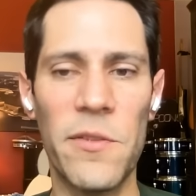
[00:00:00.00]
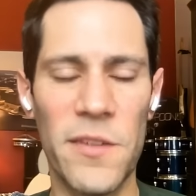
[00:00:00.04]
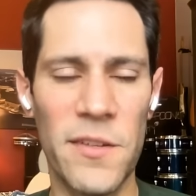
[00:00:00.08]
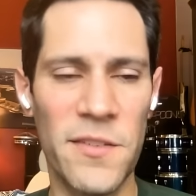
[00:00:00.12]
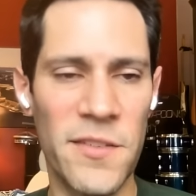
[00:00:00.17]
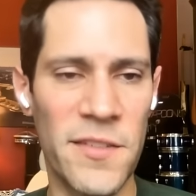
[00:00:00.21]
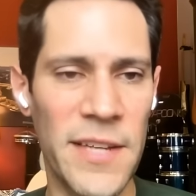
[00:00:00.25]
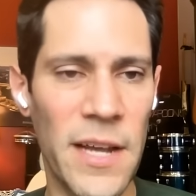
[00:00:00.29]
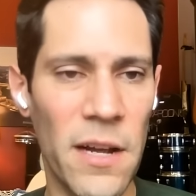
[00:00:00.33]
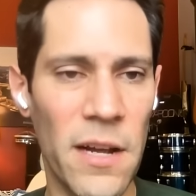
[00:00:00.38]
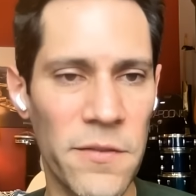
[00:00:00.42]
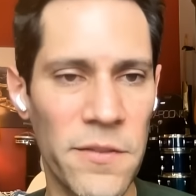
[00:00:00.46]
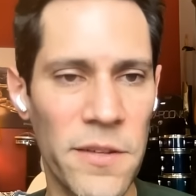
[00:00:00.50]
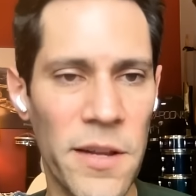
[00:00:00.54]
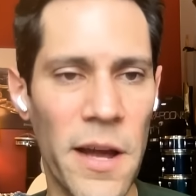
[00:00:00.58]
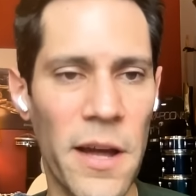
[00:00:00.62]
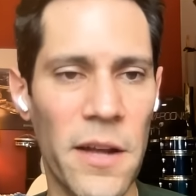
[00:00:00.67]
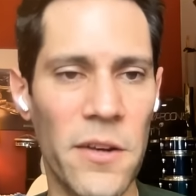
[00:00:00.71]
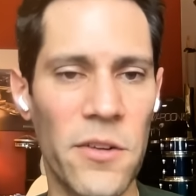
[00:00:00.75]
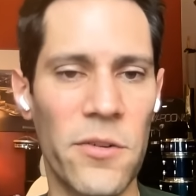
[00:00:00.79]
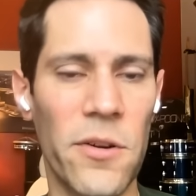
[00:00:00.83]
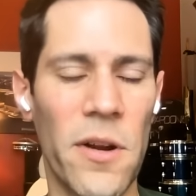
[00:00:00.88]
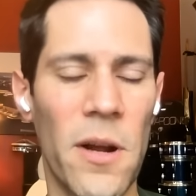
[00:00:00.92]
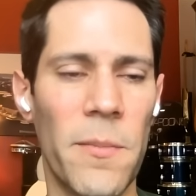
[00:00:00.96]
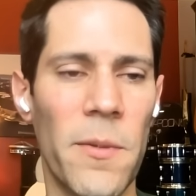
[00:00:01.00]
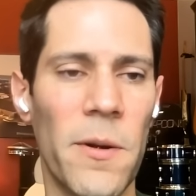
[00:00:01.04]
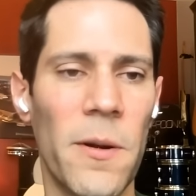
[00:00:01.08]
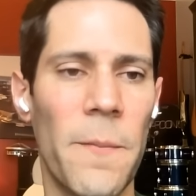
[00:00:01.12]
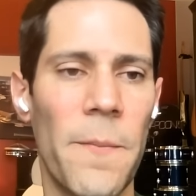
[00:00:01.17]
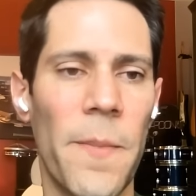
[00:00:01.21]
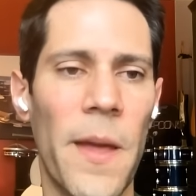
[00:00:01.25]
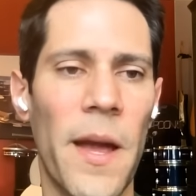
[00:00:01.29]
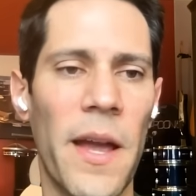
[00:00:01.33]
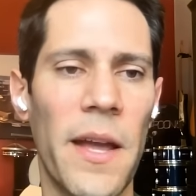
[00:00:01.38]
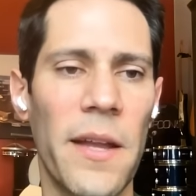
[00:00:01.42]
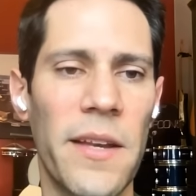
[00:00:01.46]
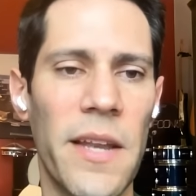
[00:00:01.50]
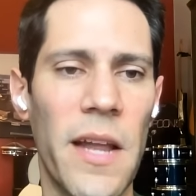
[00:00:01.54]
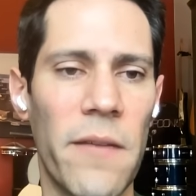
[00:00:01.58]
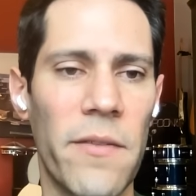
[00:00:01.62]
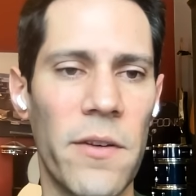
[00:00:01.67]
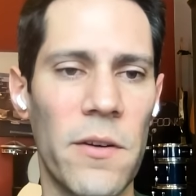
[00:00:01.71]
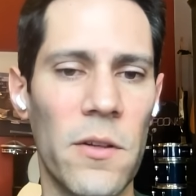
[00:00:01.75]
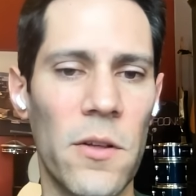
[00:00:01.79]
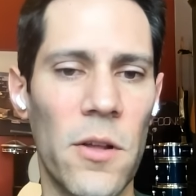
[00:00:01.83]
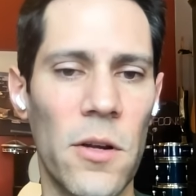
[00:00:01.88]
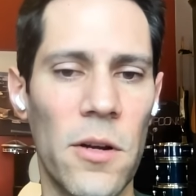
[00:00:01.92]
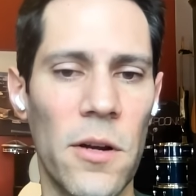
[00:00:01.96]
was a self-taught drummer. I had
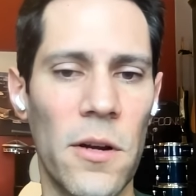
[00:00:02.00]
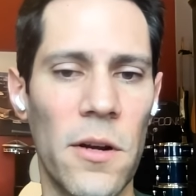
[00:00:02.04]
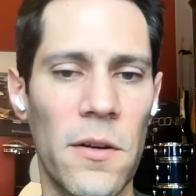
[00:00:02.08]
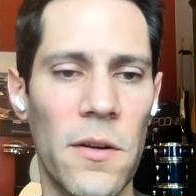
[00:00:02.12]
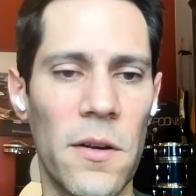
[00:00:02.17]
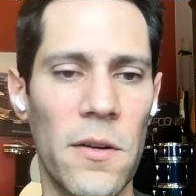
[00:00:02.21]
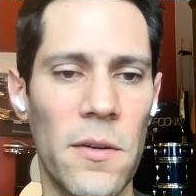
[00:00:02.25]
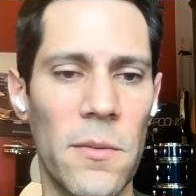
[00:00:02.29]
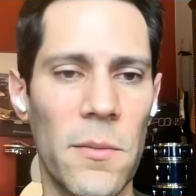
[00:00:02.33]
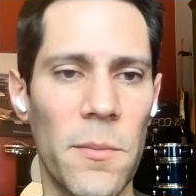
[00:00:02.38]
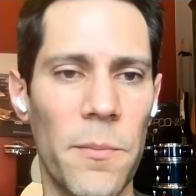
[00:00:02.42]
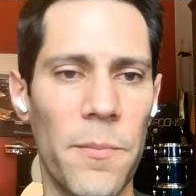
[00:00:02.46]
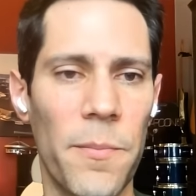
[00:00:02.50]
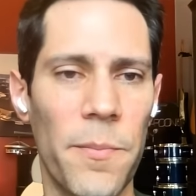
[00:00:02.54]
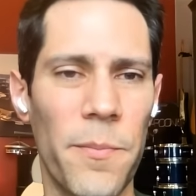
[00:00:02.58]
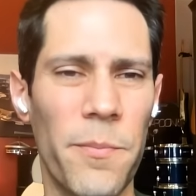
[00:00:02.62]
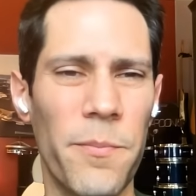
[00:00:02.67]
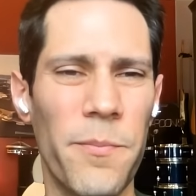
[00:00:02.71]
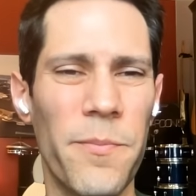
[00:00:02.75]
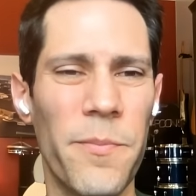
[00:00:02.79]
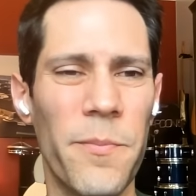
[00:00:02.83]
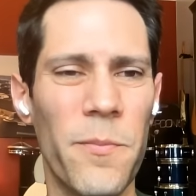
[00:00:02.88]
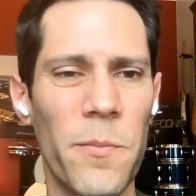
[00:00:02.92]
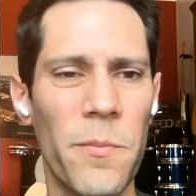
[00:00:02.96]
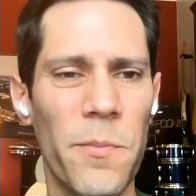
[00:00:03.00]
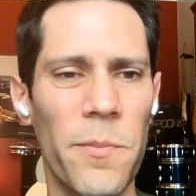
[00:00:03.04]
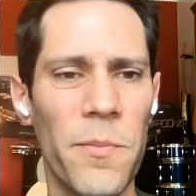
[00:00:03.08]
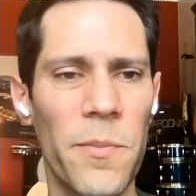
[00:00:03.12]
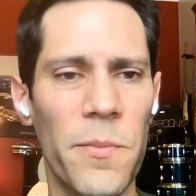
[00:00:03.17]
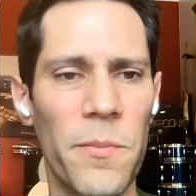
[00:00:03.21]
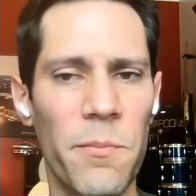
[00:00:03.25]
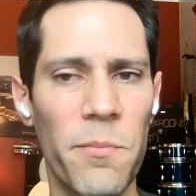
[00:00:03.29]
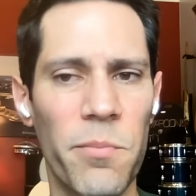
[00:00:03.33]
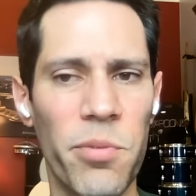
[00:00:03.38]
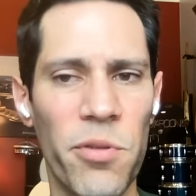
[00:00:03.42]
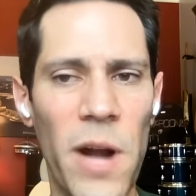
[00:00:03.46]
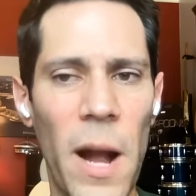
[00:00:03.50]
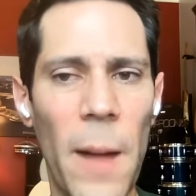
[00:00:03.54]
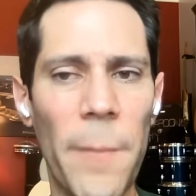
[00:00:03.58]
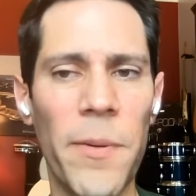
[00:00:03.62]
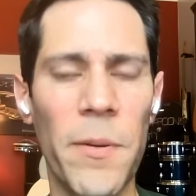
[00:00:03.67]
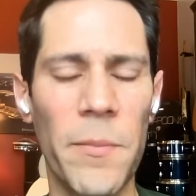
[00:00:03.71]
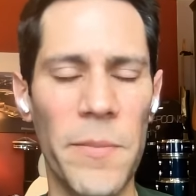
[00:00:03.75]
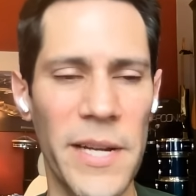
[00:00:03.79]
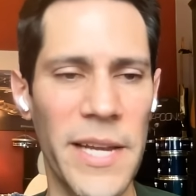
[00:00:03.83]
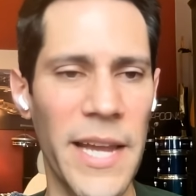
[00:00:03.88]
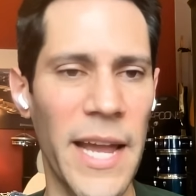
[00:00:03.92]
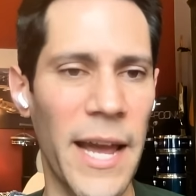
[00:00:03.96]
never learned proper
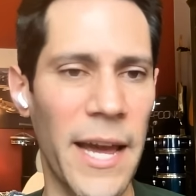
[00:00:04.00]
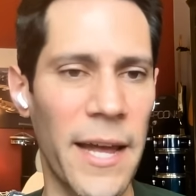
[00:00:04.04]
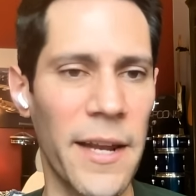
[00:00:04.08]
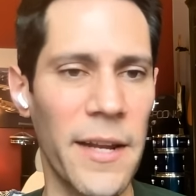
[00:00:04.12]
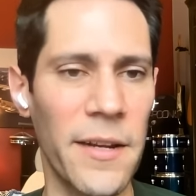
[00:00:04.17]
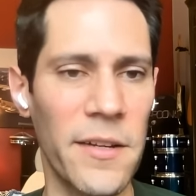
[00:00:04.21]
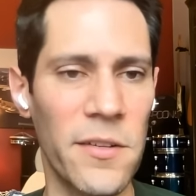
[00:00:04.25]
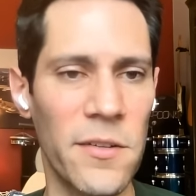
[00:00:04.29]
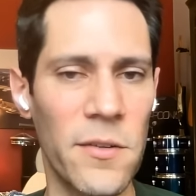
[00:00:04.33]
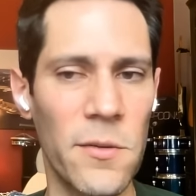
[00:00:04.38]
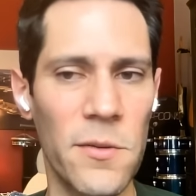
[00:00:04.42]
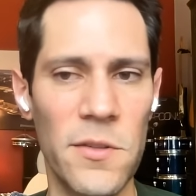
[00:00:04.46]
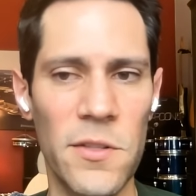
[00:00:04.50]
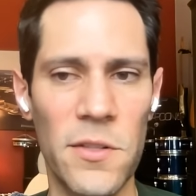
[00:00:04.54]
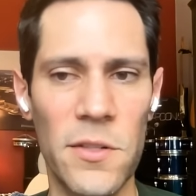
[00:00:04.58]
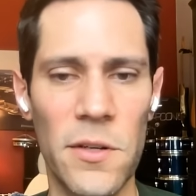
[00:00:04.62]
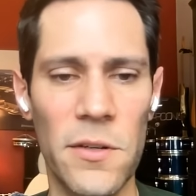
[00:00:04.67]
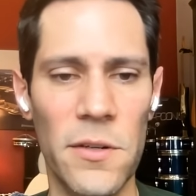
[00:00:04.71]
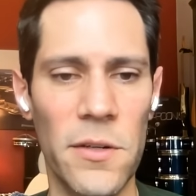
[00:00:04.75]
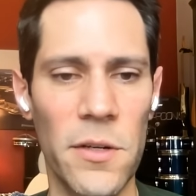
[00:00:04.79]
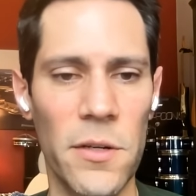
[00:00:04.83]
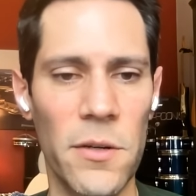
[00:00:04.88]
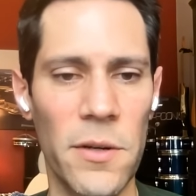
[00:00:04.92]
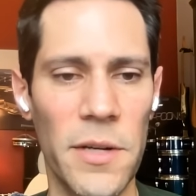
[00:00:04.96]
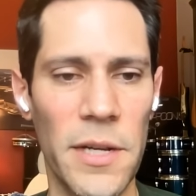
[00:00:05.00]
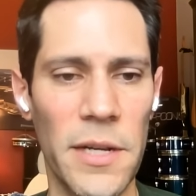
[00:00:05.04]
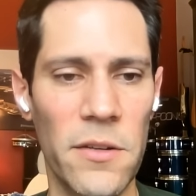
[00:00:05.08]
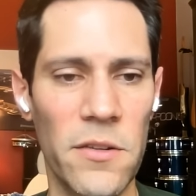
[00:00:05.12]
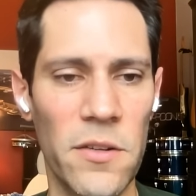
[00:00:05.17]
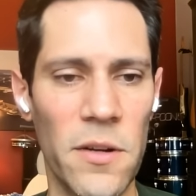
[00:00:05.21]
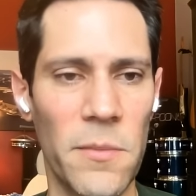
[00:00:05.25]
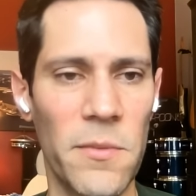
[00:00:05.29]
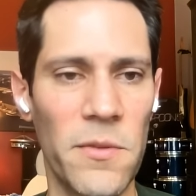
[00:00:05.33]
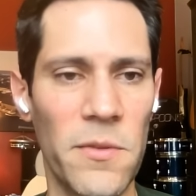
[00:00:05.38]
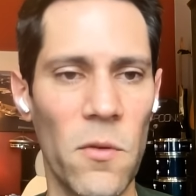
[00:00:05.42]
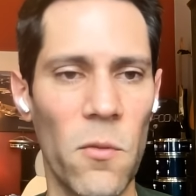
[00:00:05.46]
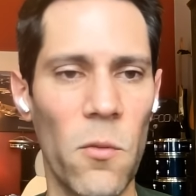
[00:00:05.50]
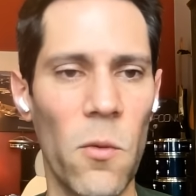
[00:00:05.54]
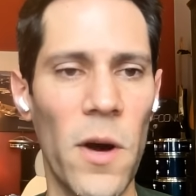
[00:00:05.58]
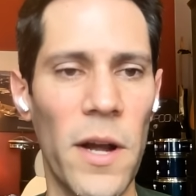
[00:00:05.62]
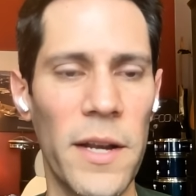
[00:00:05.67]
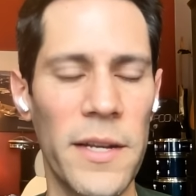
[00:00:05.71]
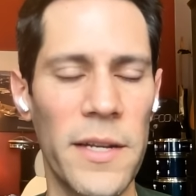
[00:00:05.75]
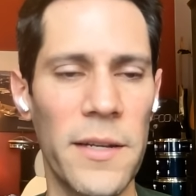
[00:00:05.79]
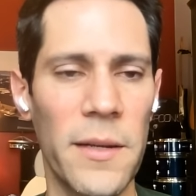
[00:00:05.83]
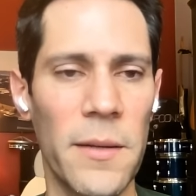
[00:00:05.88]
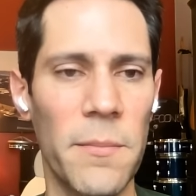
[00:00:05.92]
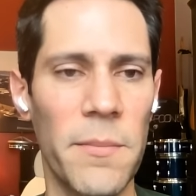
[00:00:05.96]
mechanics to a certain degree in terms of
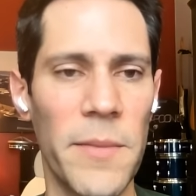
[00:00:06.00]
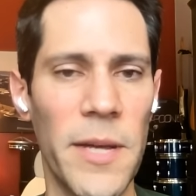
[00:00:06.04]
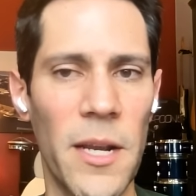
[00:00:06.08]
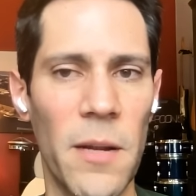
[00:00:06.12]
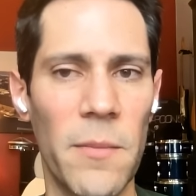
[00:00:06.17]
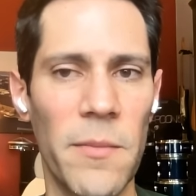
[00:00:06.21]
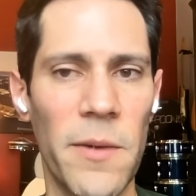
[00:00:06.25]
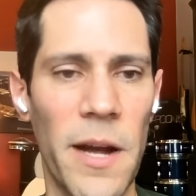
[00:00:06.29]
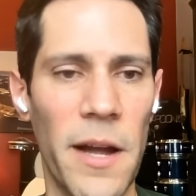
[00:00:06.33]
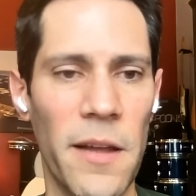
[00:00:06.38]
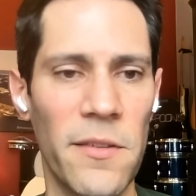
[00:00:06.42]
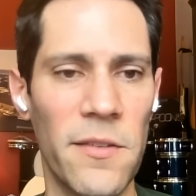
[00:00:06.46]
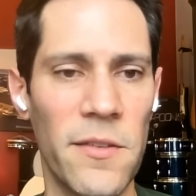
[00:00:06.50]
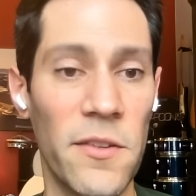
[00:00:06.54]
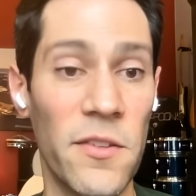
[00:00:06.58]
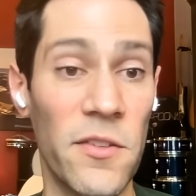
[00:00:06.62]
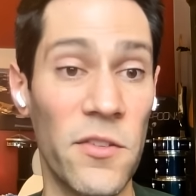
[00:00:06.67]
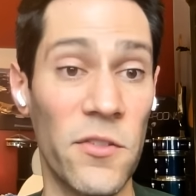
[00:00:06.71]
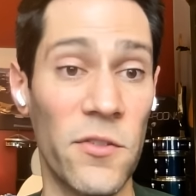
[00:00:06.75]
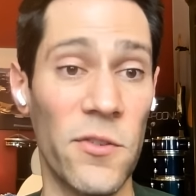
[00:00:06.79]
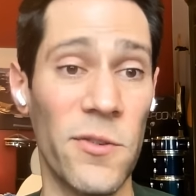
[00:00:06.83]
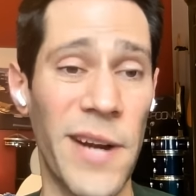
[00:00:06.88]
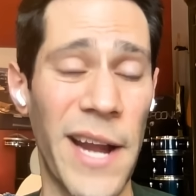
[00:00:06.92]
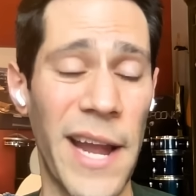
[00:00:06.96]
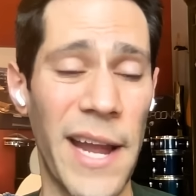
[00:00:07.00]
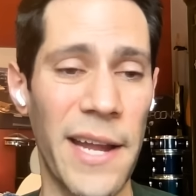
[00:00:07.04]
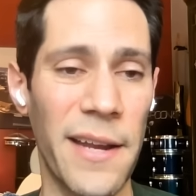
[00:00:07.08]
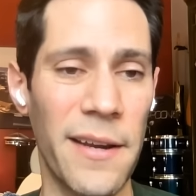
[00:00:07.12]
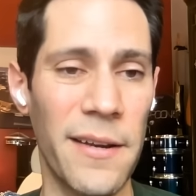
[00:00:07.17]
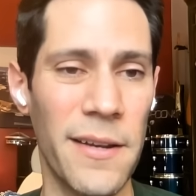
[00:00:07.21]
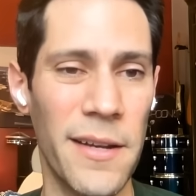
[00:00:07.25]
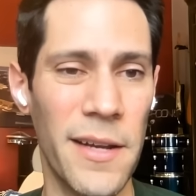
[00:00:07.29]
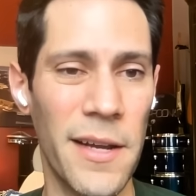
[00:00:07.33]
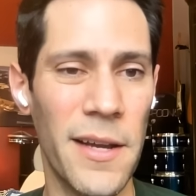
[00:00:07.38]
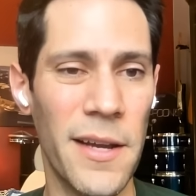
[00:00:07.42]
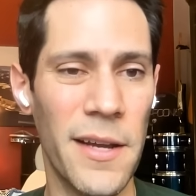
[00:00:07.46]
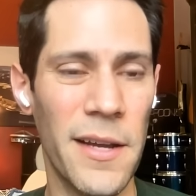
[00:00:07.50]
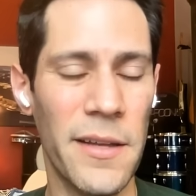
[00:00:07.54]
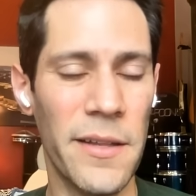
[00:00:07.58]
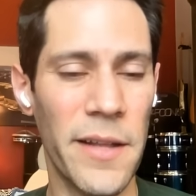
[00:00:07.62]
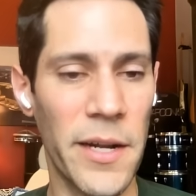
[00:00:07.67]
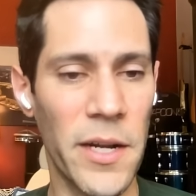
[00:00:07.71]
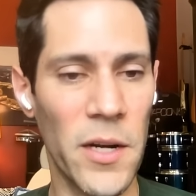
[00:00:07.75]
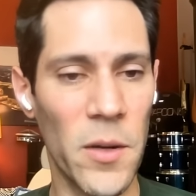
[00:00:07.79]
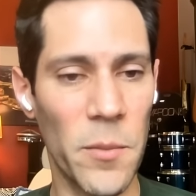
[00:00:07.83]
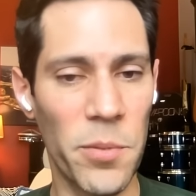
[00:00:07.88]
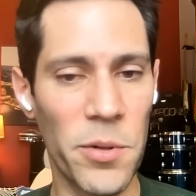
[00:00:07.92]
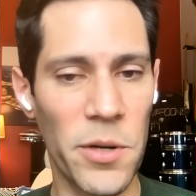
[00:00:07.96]
what can minimize the strain
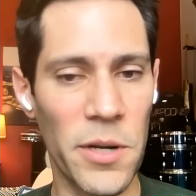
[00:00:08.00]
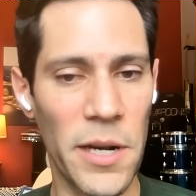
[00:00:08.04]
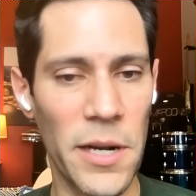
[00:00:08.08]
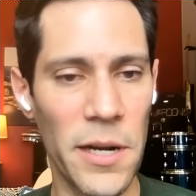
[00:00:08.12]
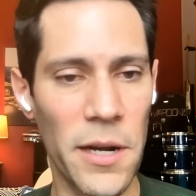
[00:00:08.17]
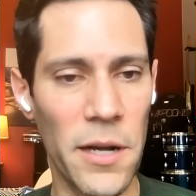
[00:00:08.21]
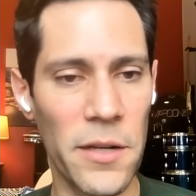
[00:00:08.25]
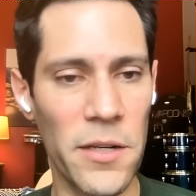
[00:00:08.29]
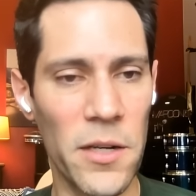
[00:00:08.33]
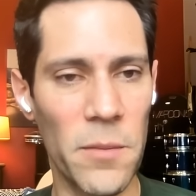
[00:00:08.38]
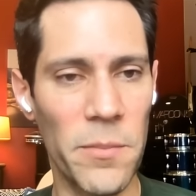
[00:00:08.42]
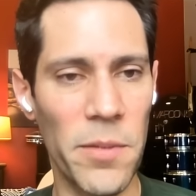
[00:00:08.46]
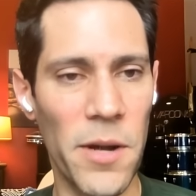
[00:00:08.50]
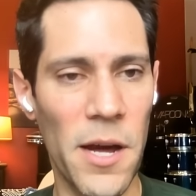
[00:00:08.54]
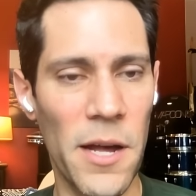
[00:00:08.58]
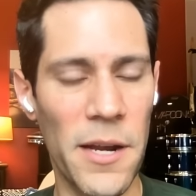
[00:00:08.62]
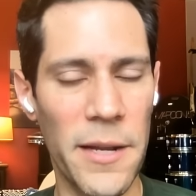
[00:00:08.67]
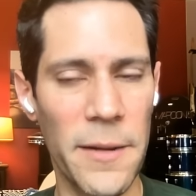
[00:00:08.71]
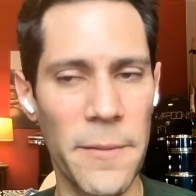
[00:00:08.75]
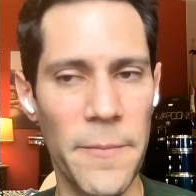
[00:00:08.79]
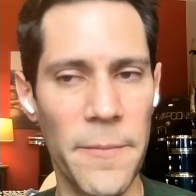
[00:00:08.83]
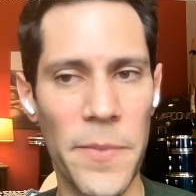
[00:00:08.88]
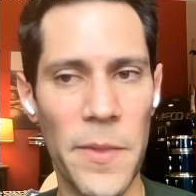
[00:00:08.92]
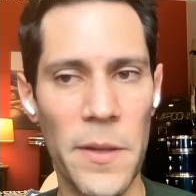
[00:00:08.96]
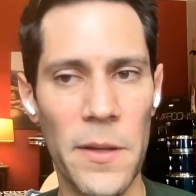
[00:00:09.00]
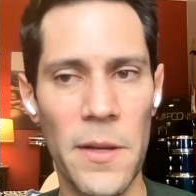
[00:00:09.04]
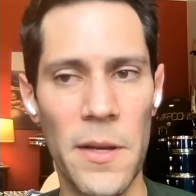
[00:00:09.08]
that you're putting on your body.